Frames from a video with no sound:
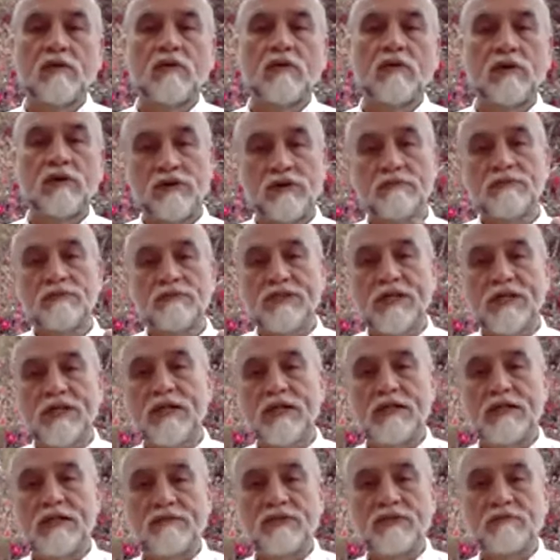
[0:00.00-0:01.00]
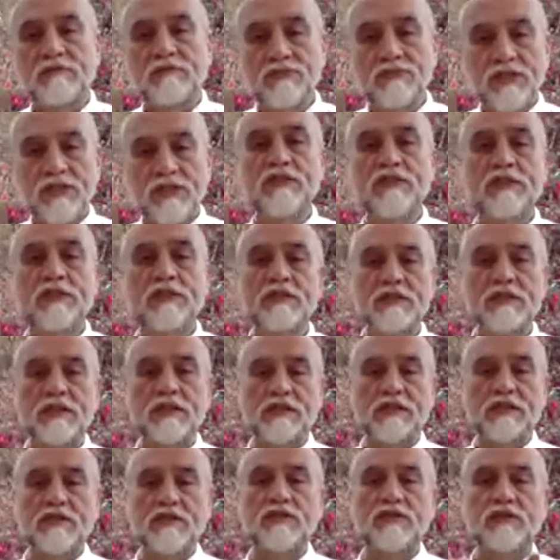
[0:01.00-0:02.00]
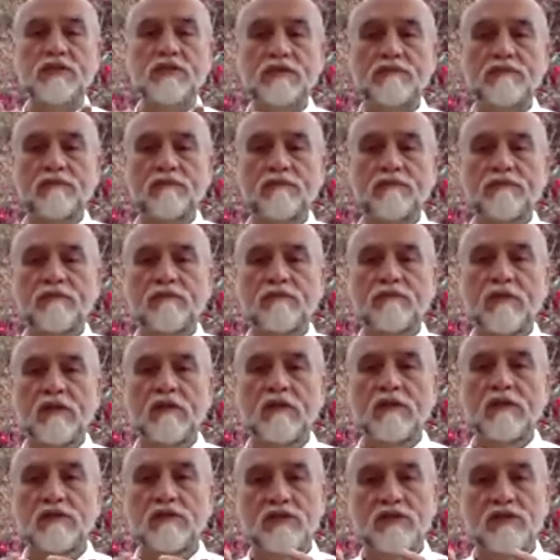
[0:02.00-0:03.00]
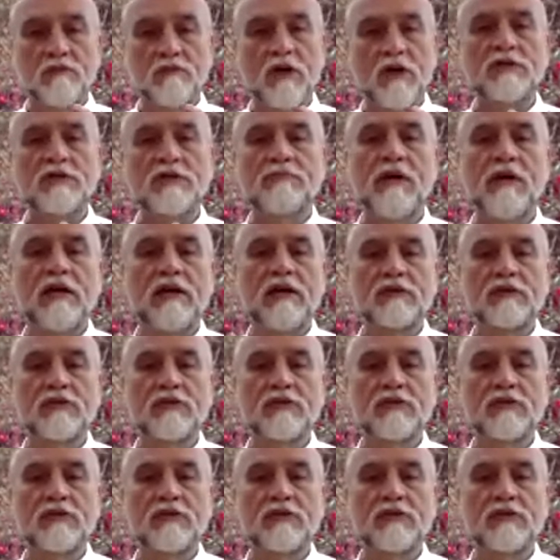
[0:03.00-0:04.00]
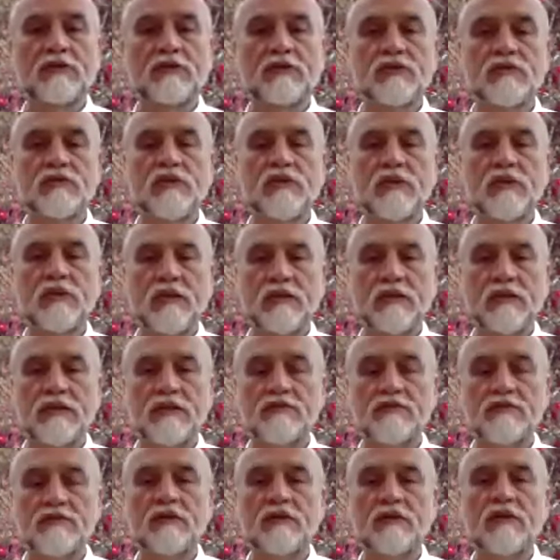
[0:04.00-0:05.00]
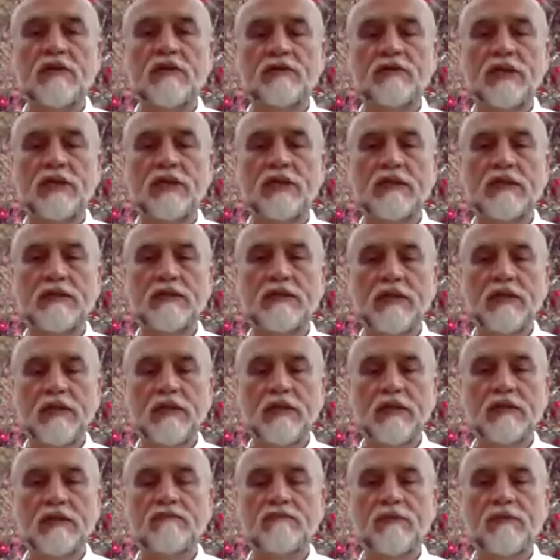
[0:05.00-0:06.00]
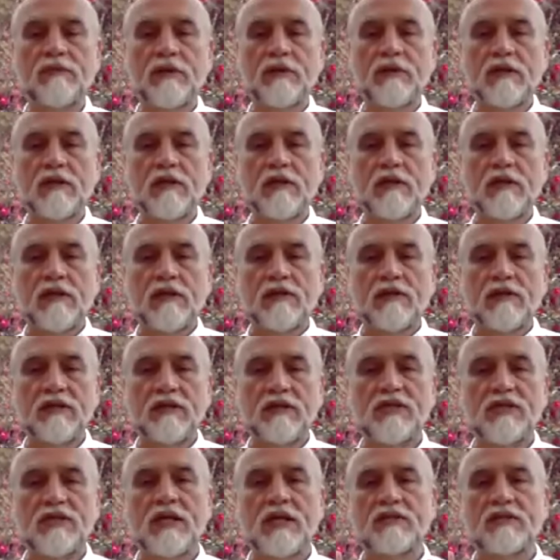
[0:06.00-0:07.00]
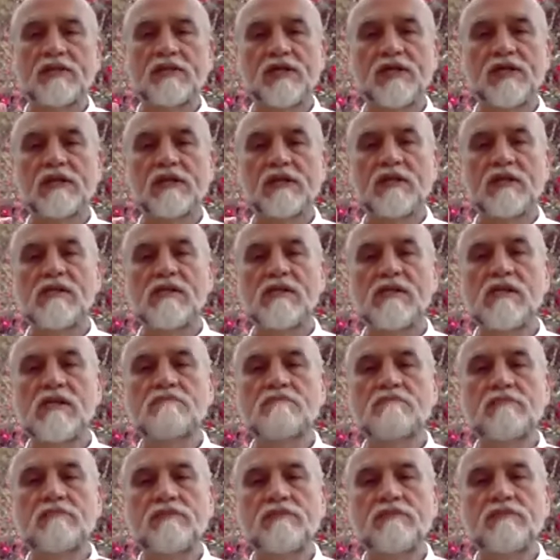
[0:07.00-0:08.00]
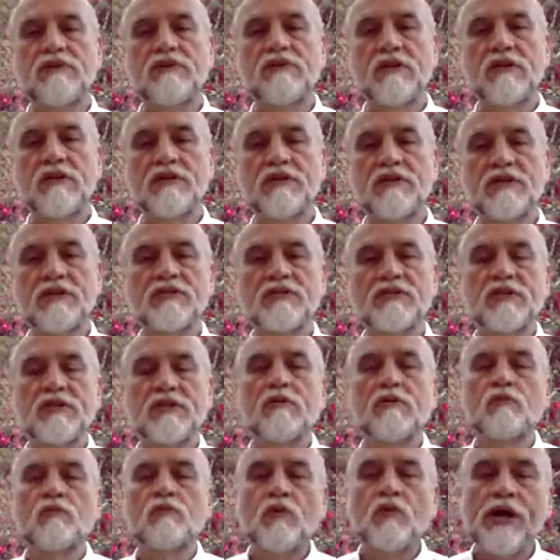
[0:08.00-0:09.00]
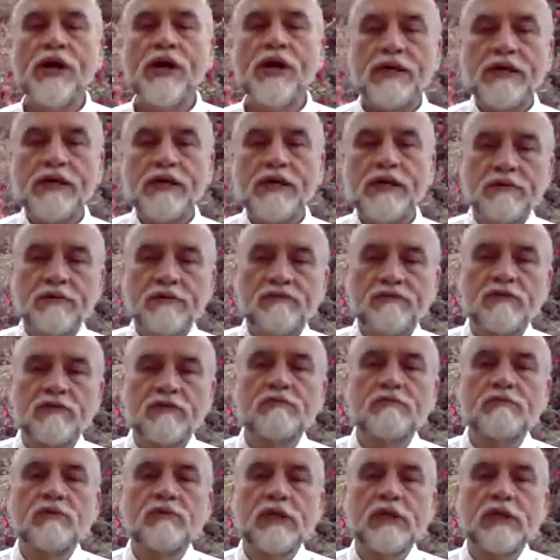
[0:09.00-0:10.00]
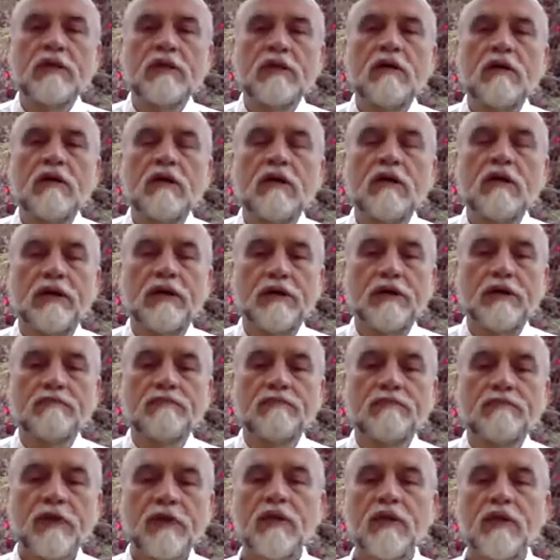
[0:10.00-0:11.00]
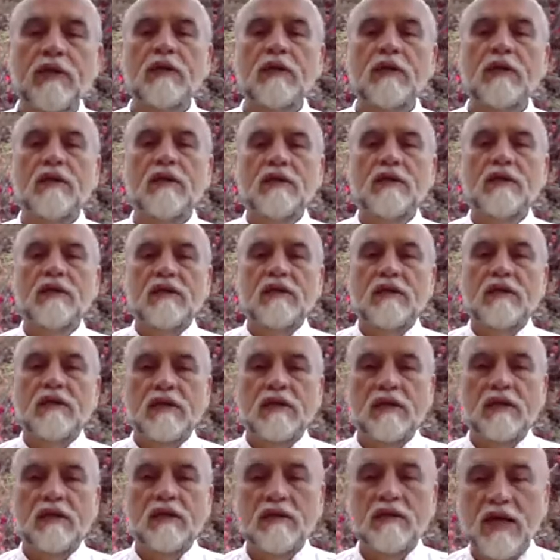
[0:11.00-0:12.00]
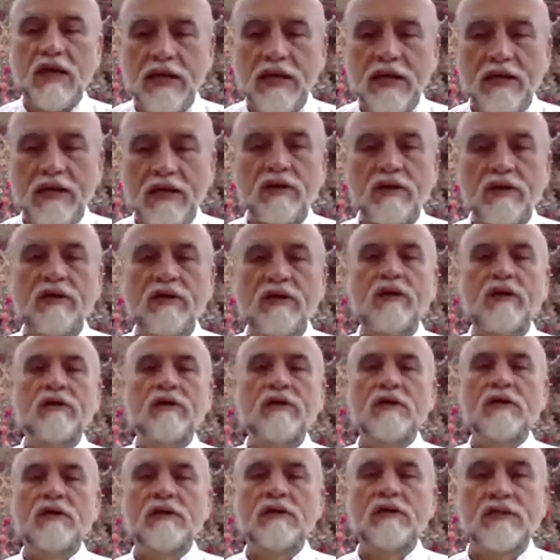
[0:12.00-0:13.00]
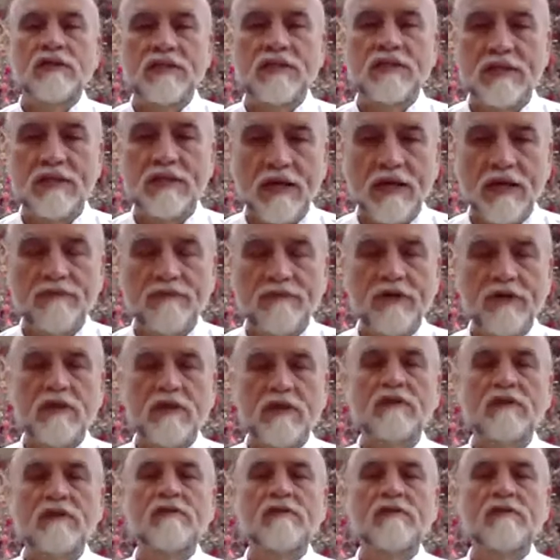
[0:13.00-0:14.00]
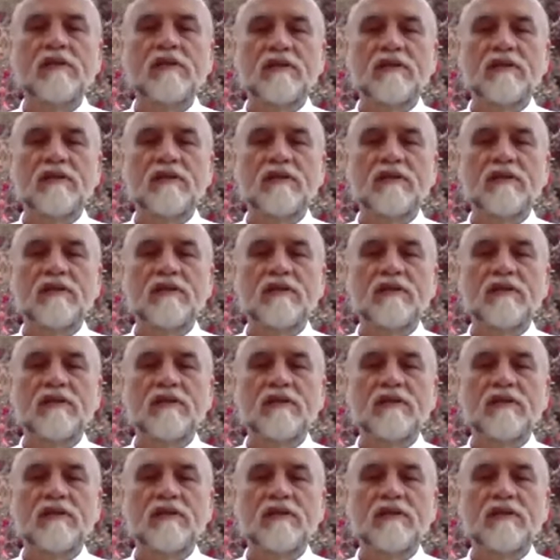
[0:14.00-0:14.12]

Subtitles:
or themselves be disease, smallpox, Suchika, as we know in India, they said to keep these away from doing harm, layer 7